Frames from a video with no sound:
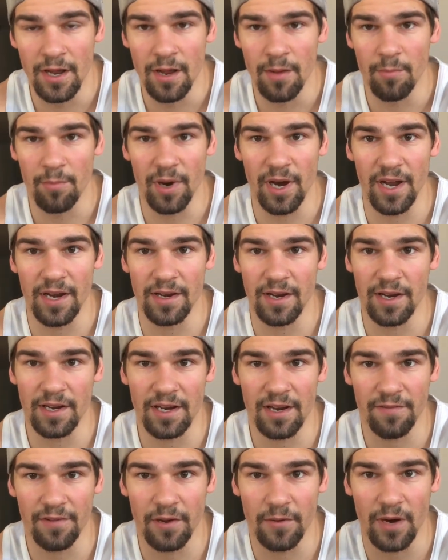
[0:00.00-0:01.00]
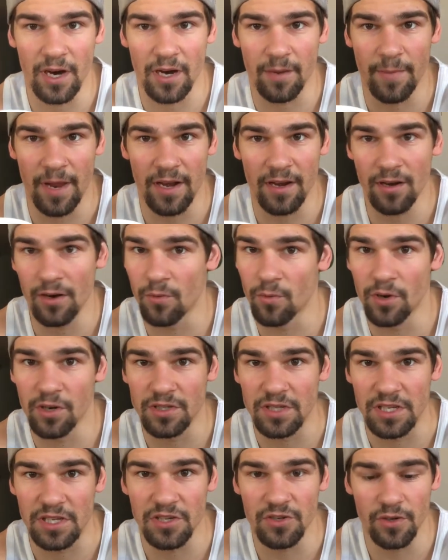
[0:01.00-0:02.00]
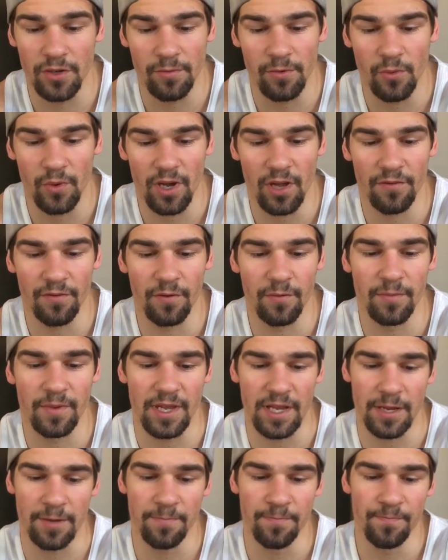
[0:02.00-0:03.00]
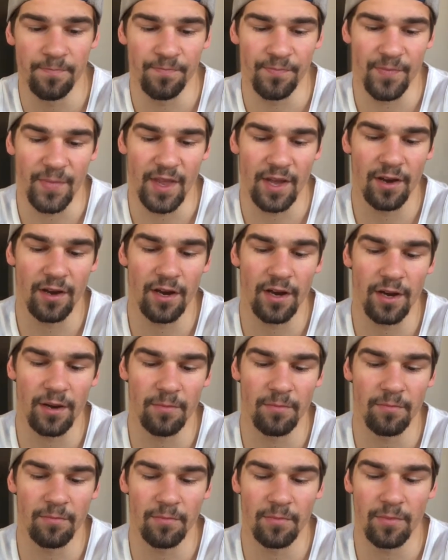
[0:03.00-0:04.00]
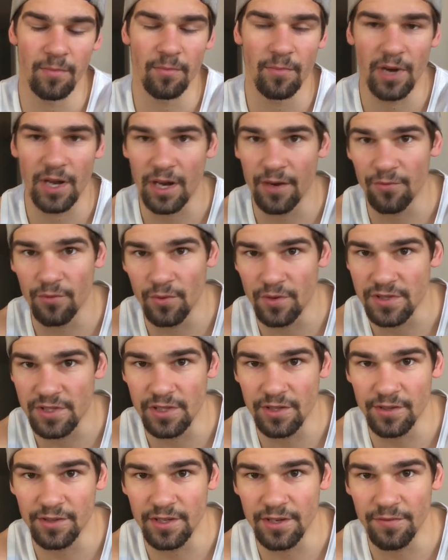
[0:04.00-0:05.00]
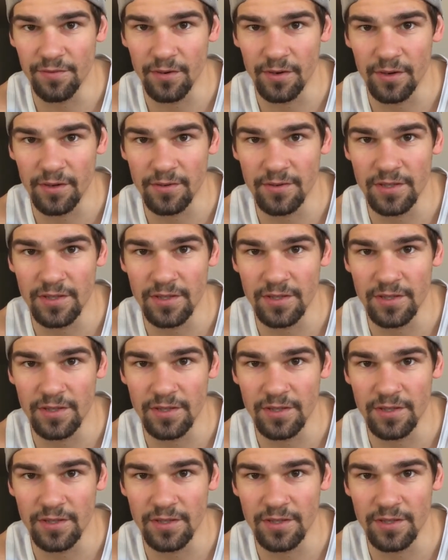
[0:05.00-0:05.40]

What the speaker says: but I definitely recommend it. It works extremely well for me, but everyone's a little different.